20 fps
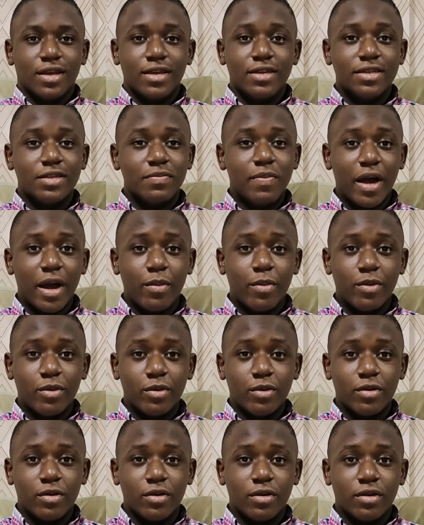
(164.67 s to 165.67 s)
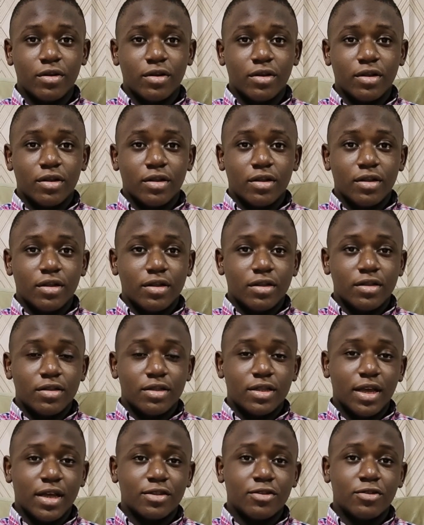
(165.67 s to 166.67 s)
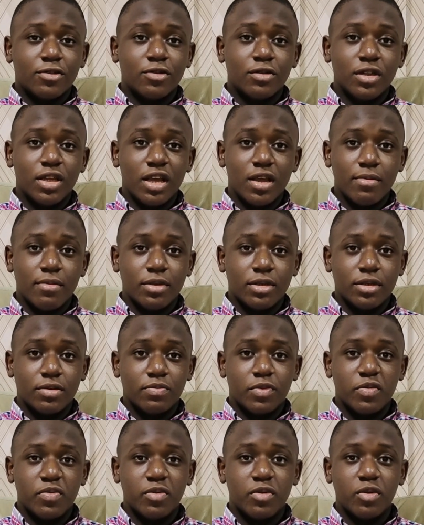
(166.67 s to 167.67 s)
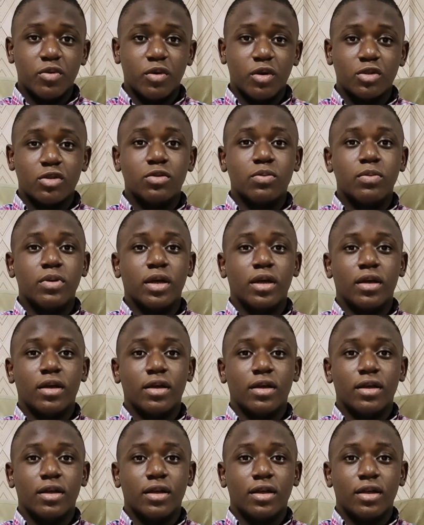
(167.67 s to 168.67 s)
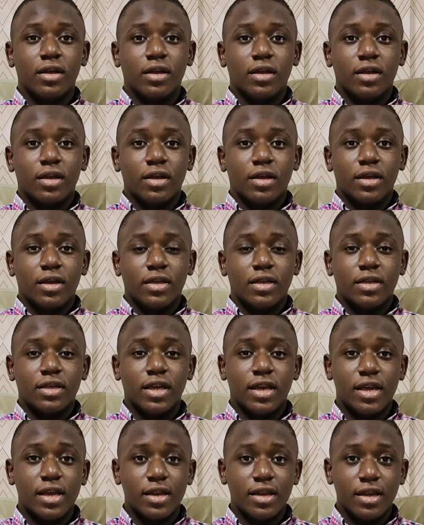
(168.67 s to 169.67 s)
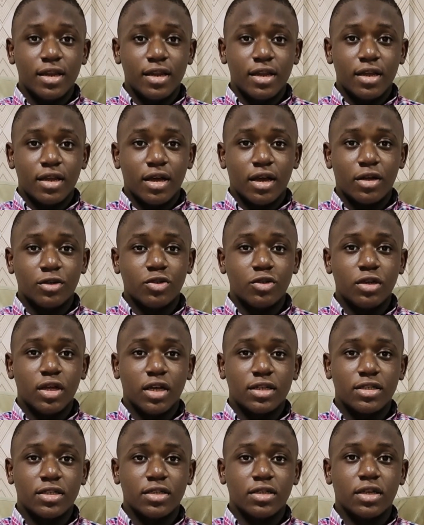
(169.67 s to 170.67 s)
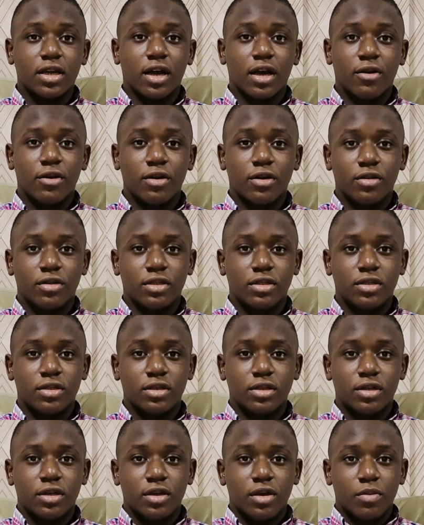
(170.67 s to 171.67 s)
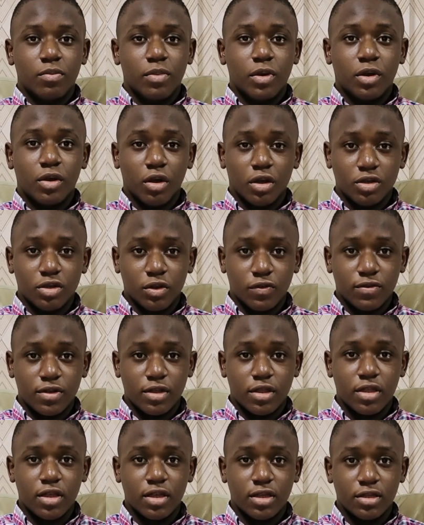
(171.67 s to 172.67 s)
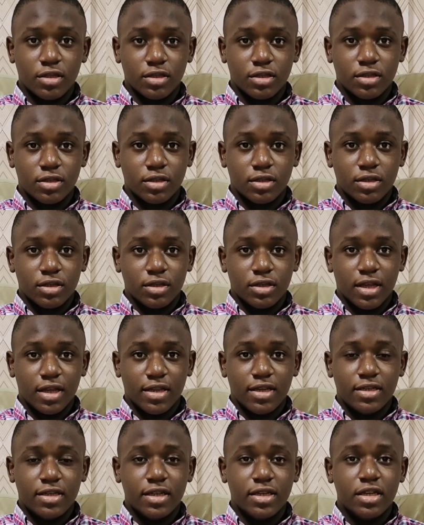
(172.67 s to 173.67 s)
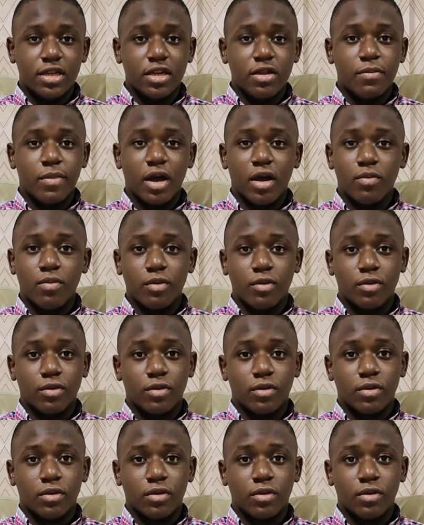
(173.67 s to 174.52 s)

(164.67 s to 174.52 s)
In the Bible, there are two names people don't want to bear: Cain and Judas Iscariot, because of the things that they did in the Bible.